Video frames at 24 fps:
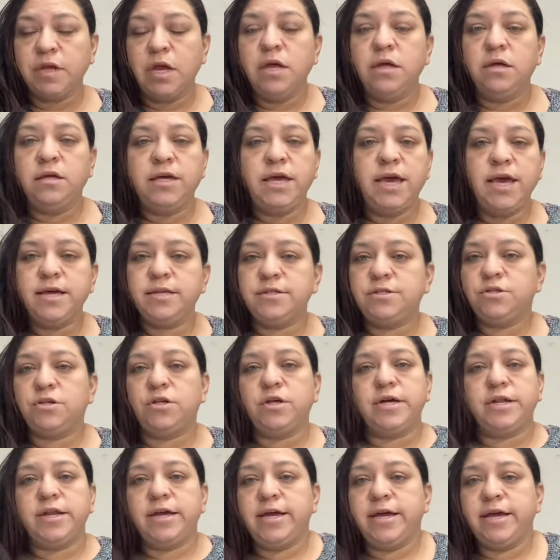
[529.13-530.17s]
cancel,
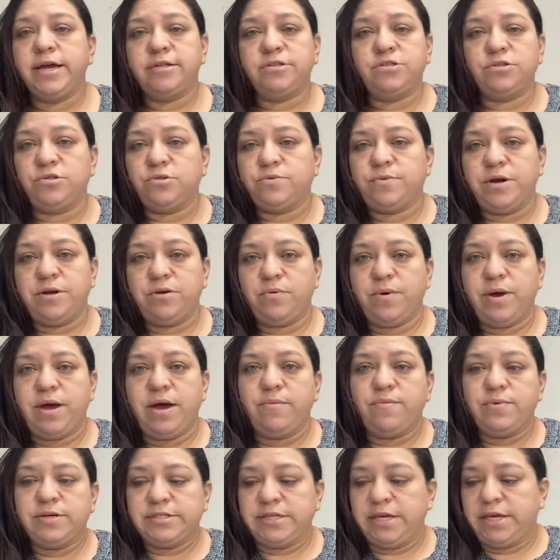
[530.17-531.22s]
and I canceled right away. I
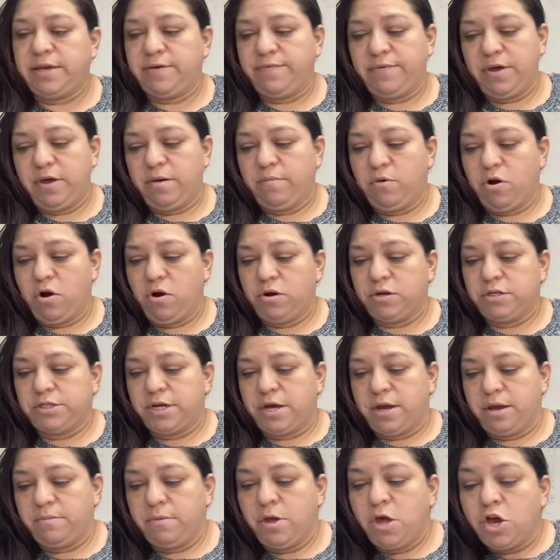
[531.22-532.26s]
wasn't giving him a hard
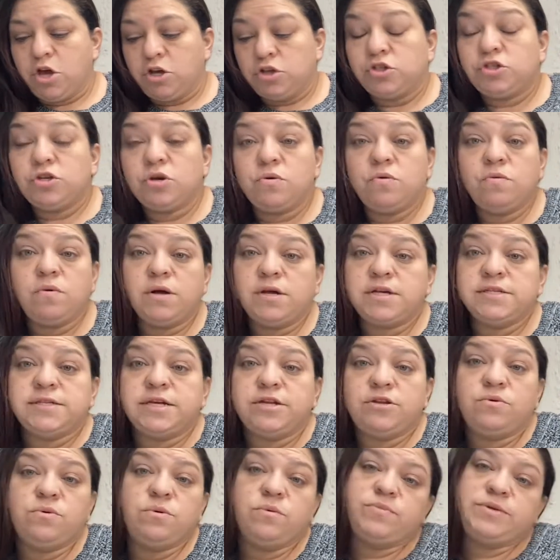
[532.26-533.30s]
time, so because I
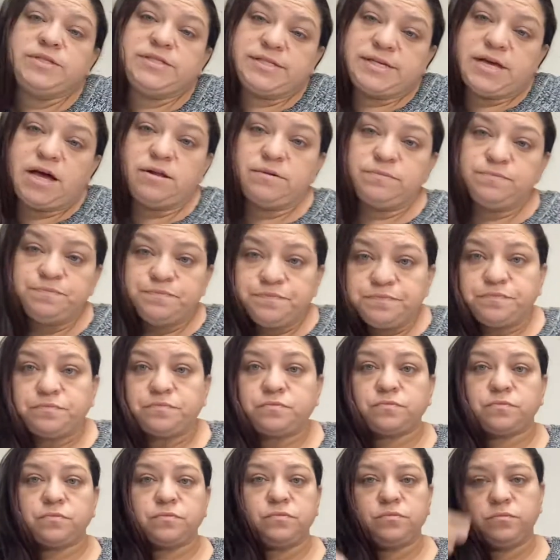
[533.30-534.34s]
knew it would sell.
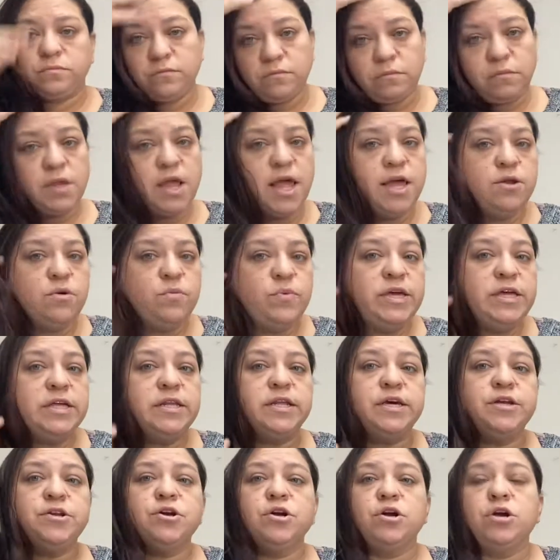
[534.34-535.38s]
And a week
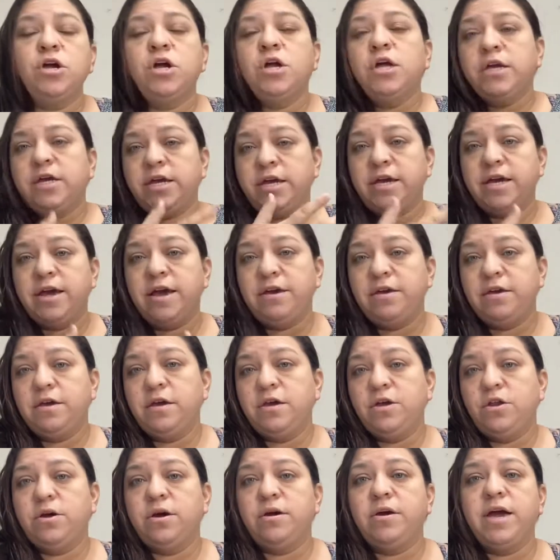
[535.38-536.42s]
later, I
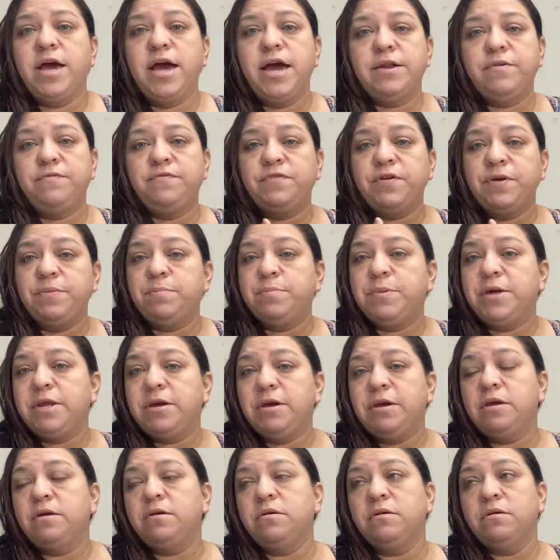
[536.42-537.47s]
had
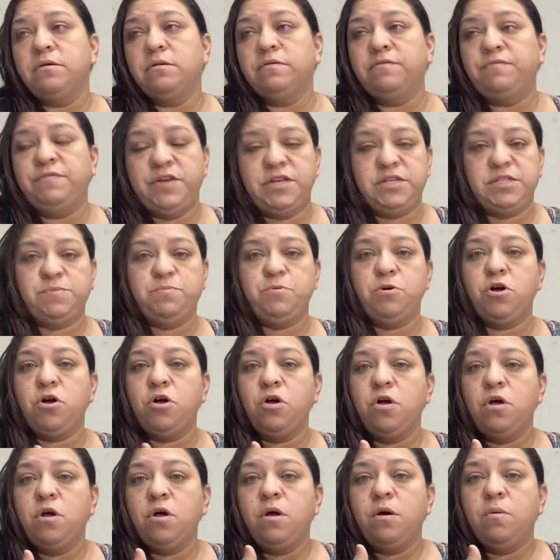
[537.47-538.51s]
many Facebook
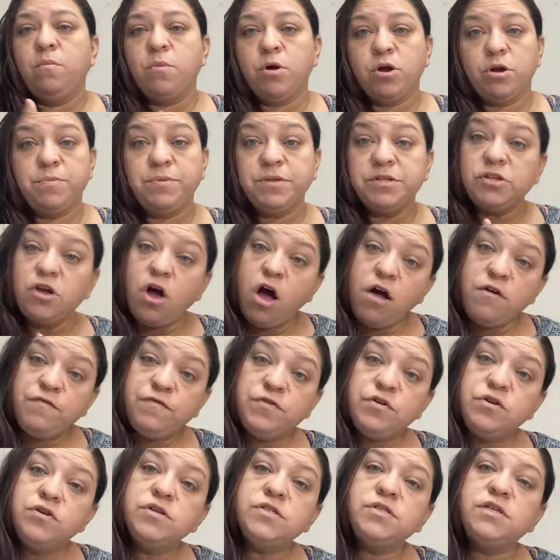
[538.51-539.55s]
Marketplace
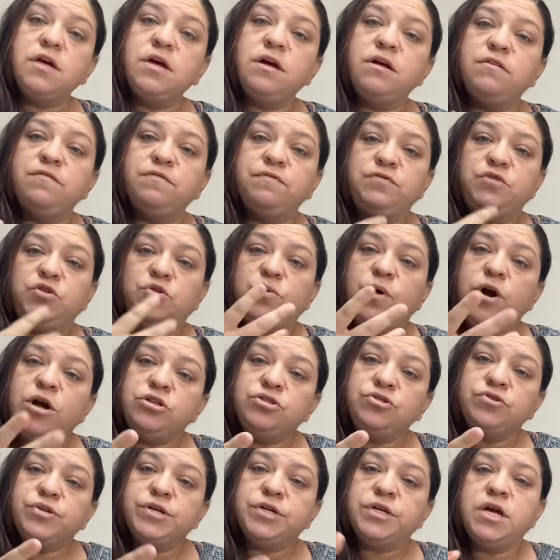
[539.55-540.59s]
offers of
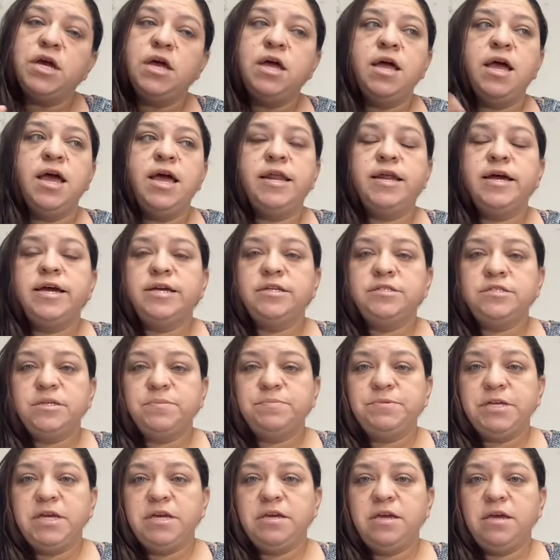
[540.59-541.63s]
200, and I ended up
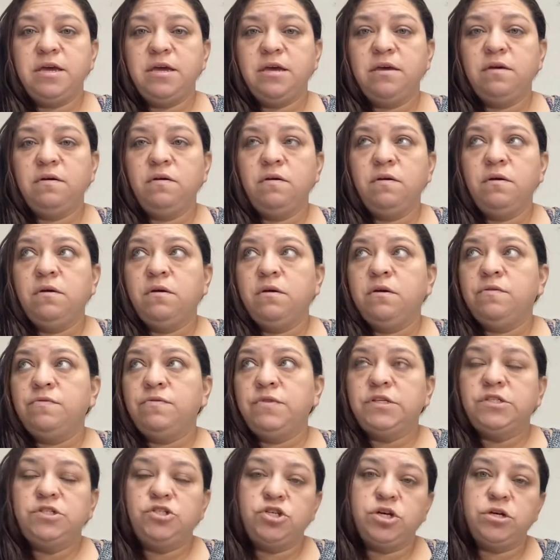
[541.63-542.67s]
taking
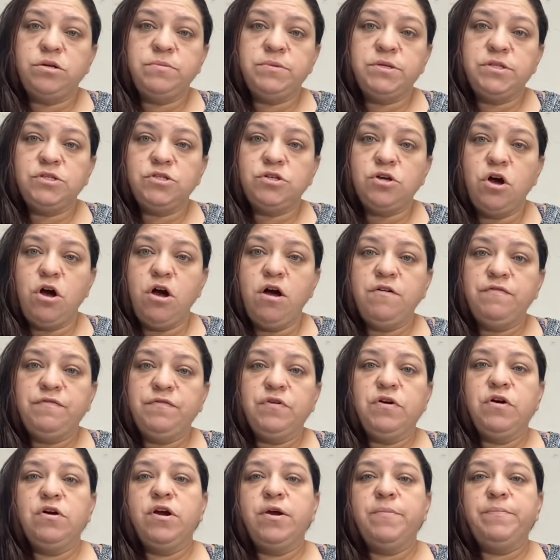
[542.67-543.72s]
this gentleman's
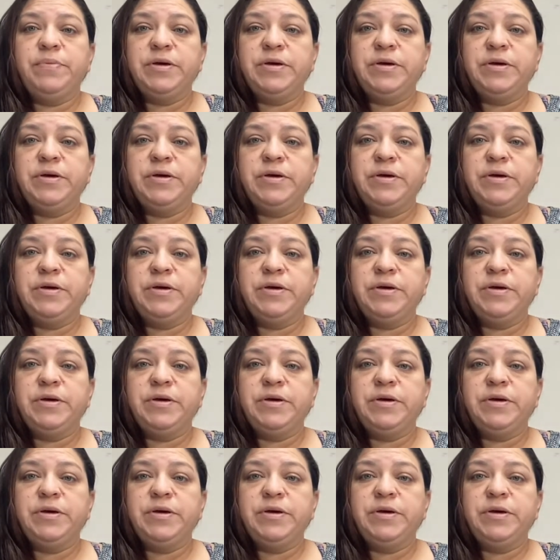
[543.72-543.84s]
offer, but